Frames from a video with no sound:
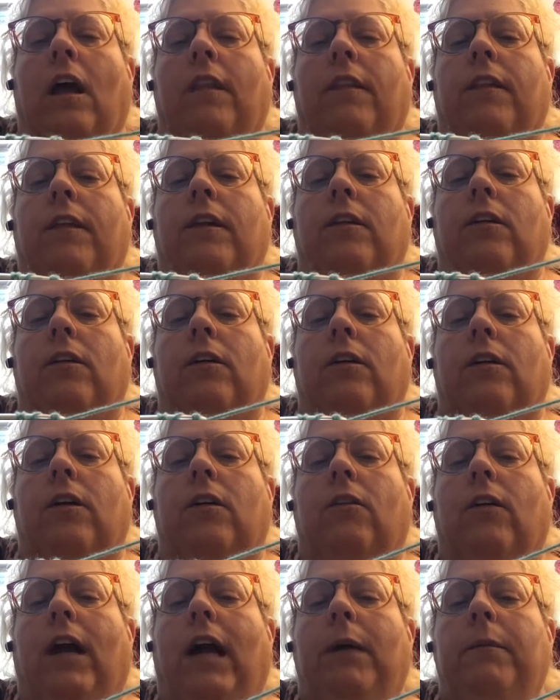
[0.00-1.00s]
Then you're going to
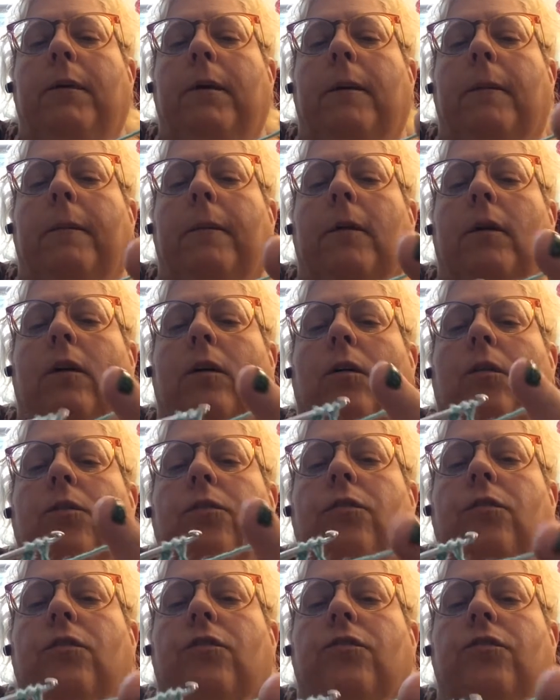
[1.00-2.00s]
grab it, go
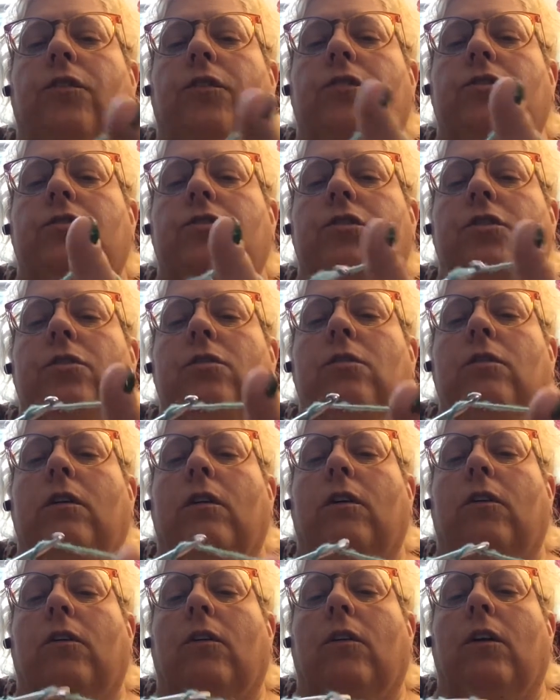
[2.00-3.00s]
through the first 2,
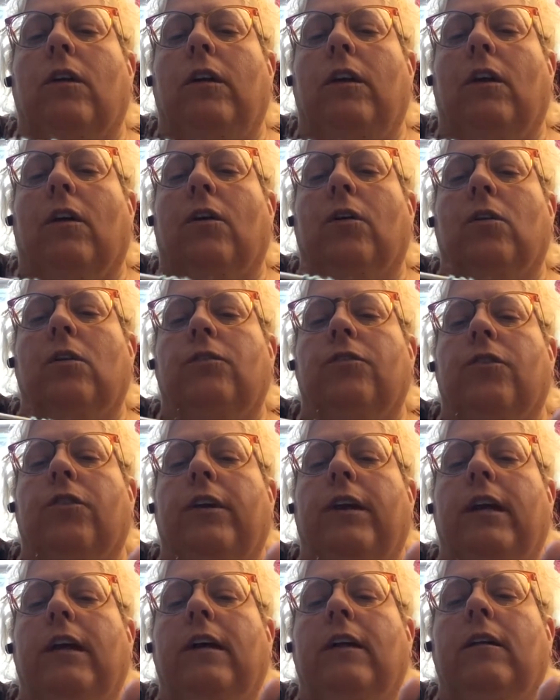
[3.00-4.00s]
yarn over
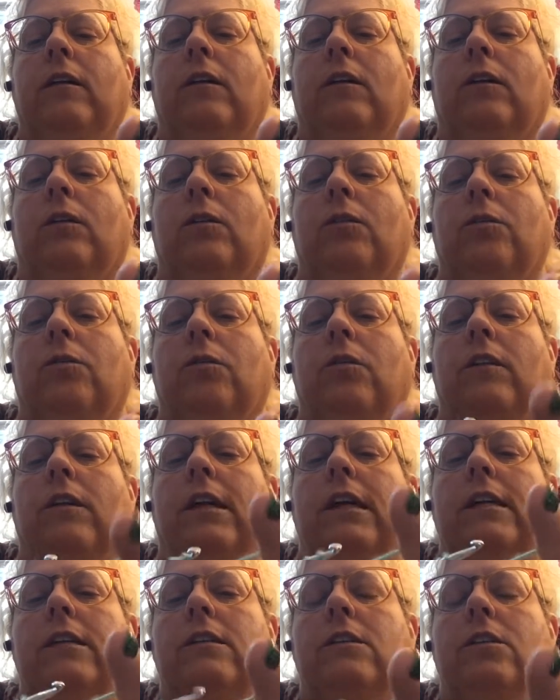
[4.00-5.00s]
again, go through the
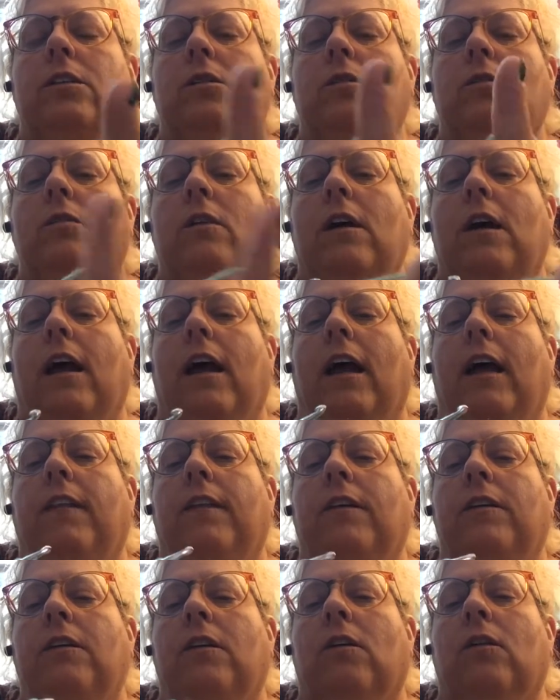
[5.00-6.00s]
next 2,
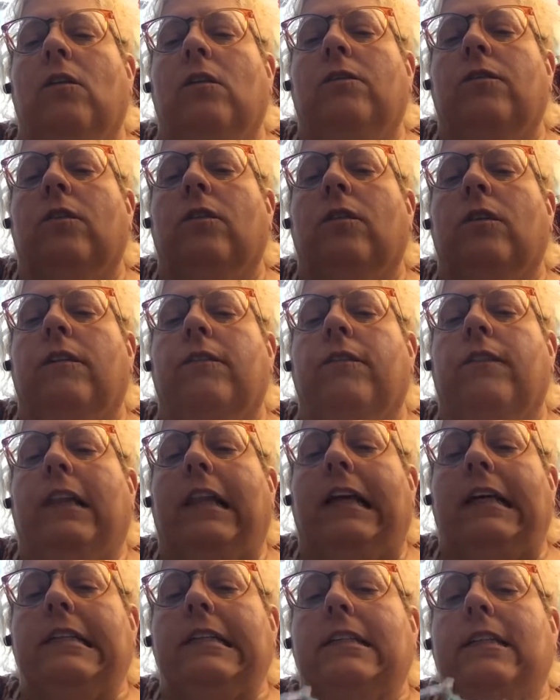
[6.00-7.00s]
and then yarn over the
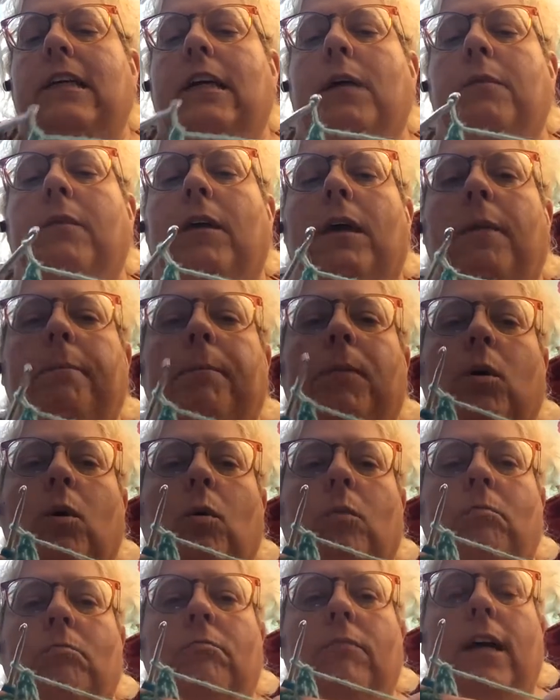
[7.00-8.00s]
last time, and
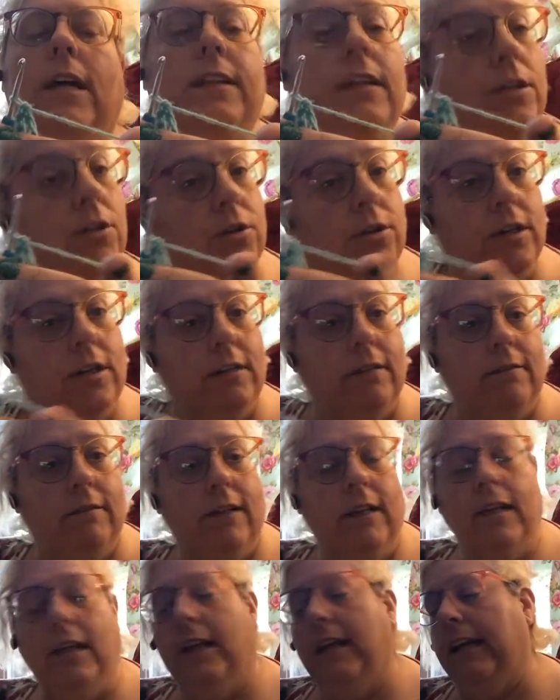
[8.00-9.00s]
boom. And then you're done.
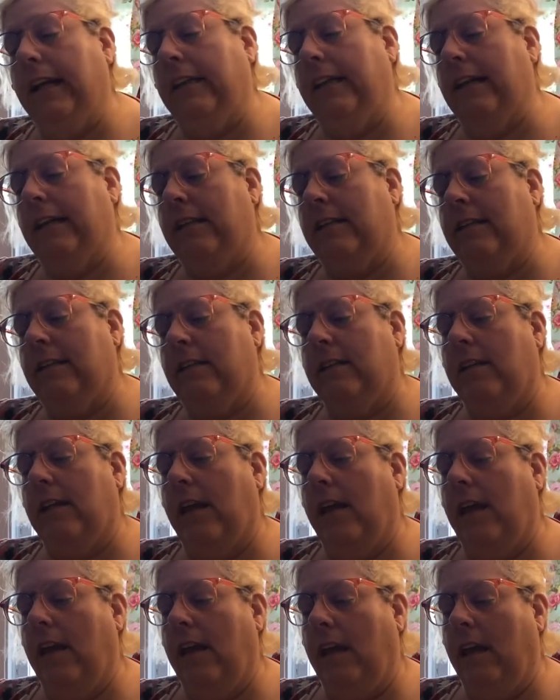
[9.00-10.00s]
And that's
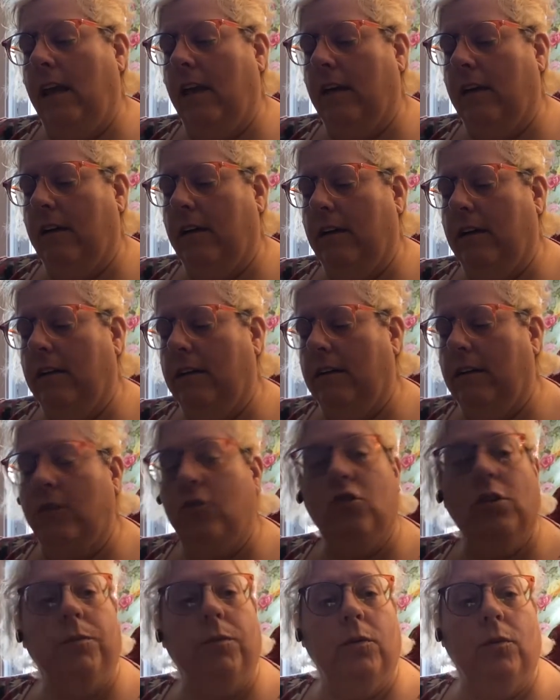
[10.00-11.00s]
a
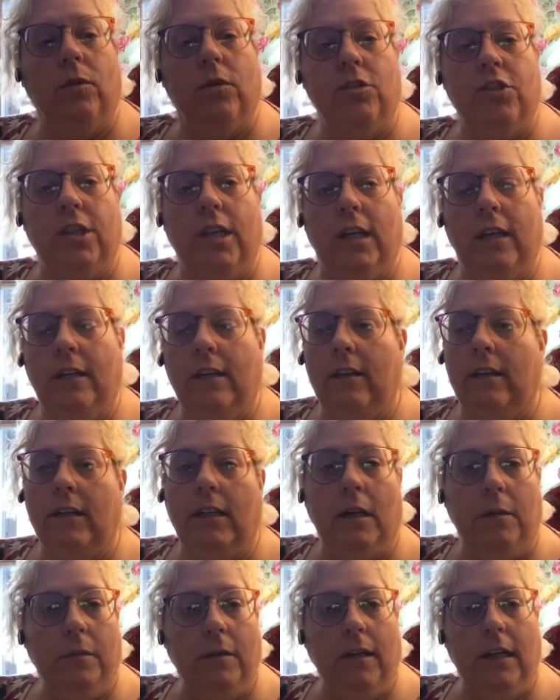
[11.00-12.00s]
triple crochet.
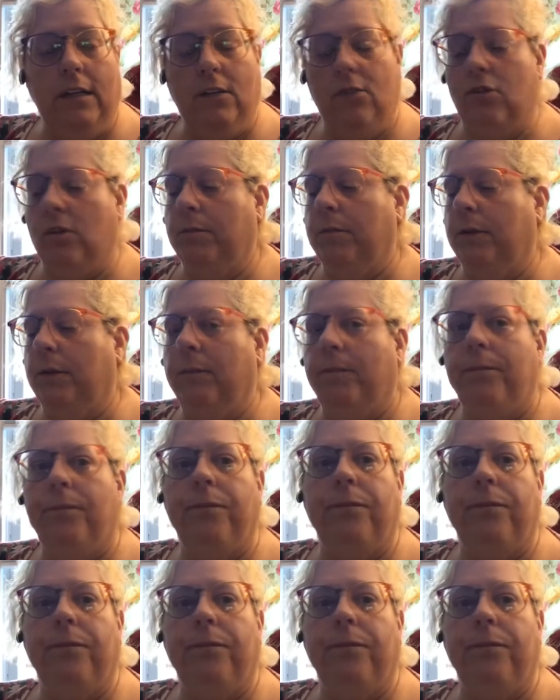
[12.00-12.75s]
Double and triple.